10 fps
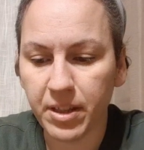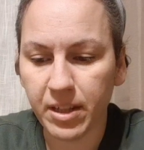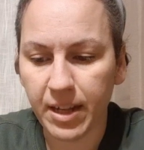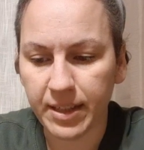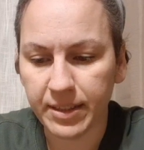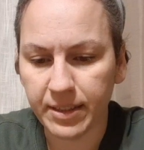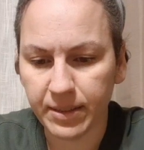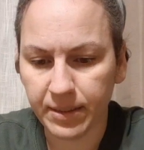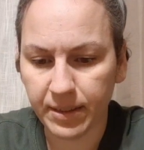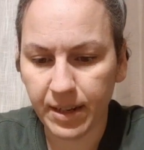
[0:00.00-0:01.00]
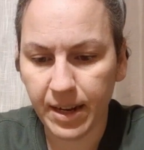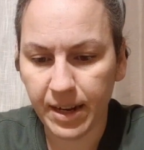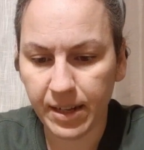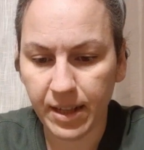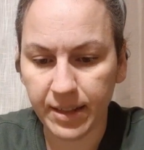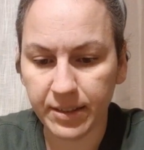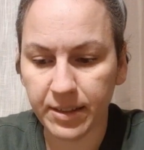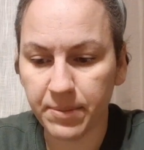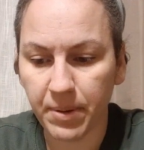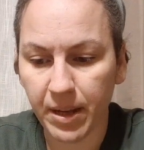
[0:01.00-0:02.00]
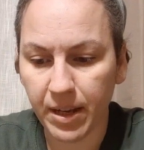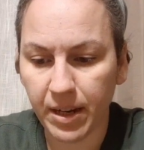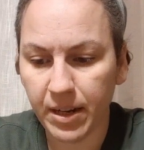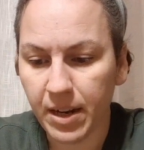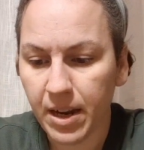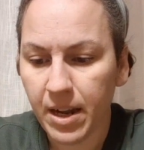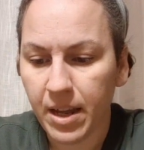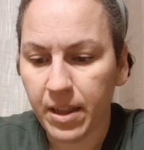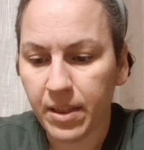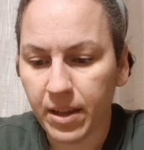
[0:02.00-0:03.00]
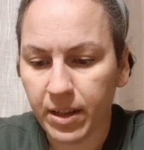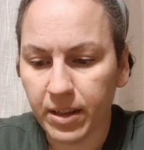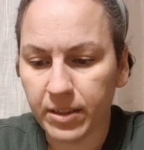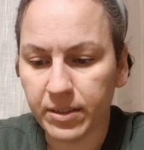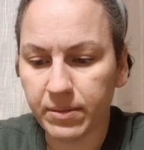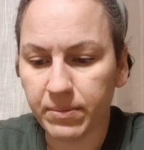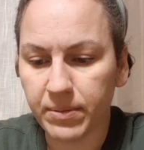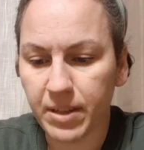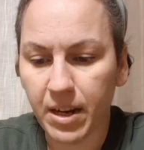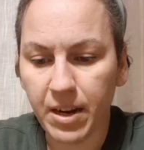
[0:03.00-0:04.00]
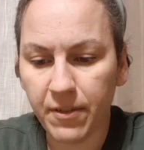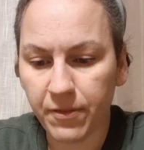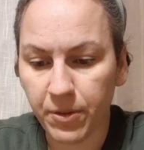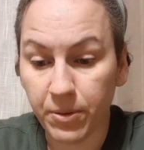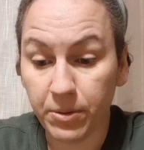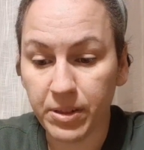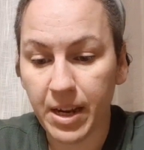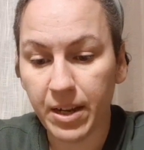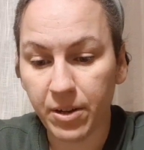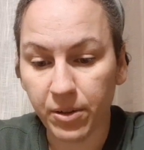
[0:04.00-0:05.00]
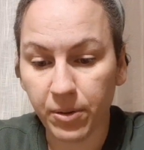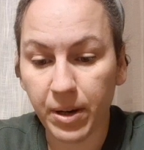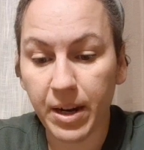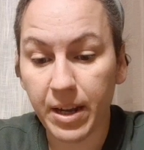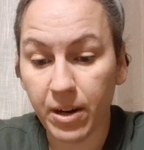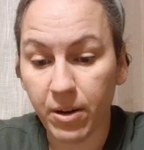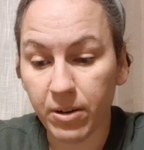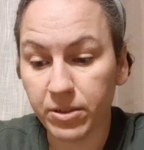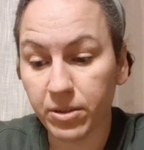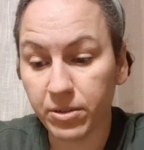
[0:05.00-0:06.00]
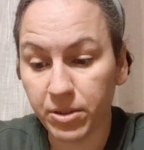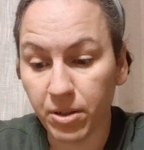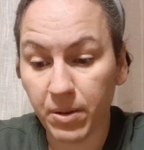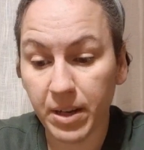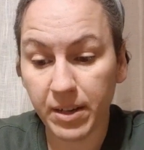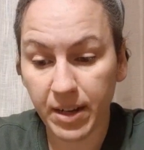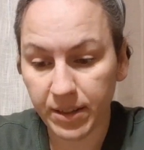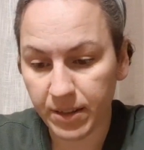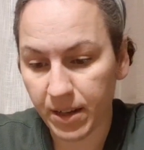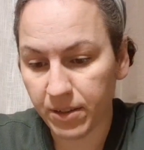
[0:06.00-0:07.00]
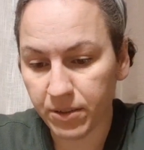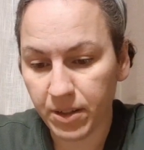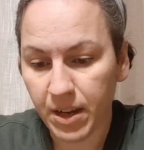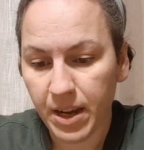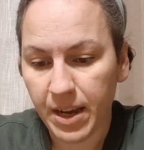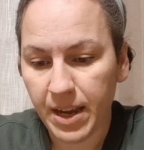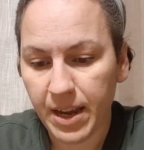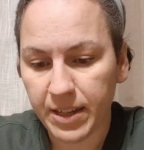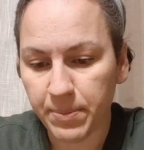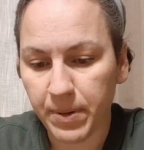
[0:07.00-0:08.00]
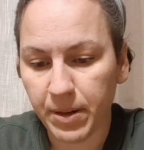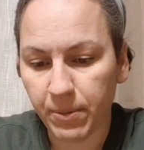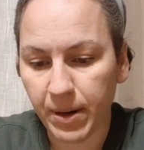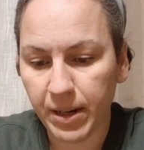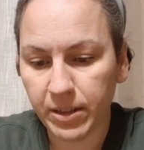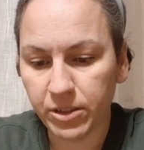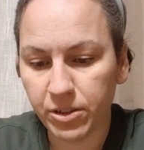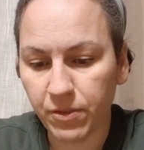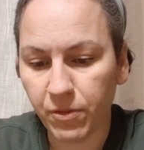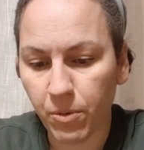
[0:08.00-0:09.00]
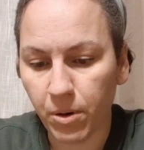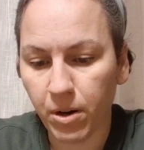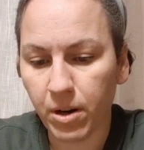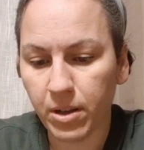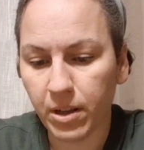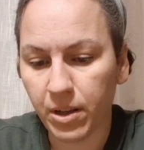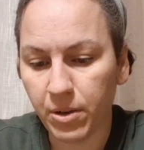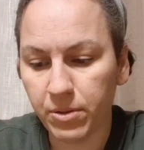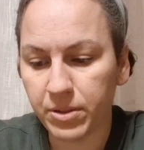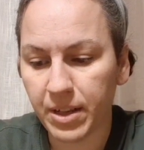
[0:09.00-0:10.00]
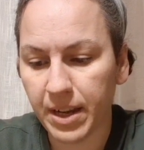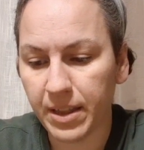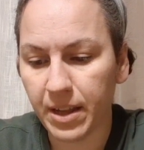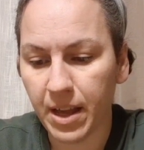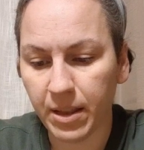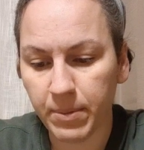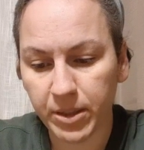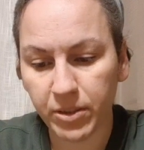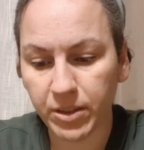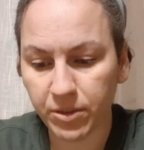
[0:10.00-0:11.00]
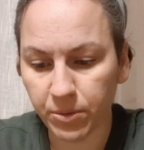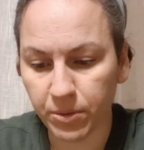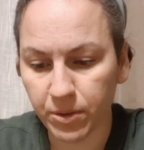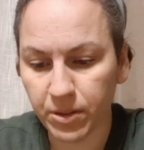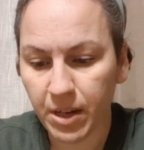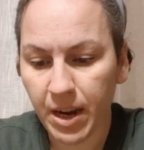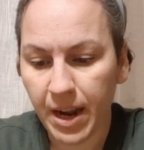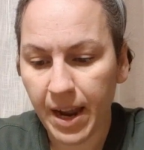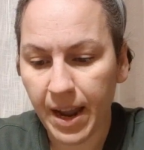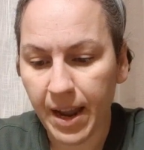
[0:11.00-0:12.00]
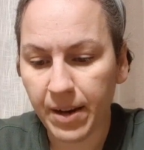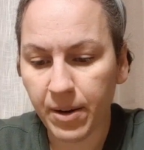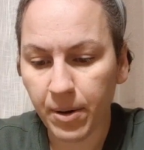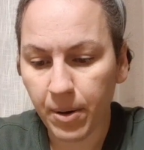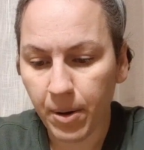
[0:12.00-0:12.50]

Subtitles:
in classes beginning the study of foods and cookery and also sewing and textiles. It has been arranged for the use in the elementary schools and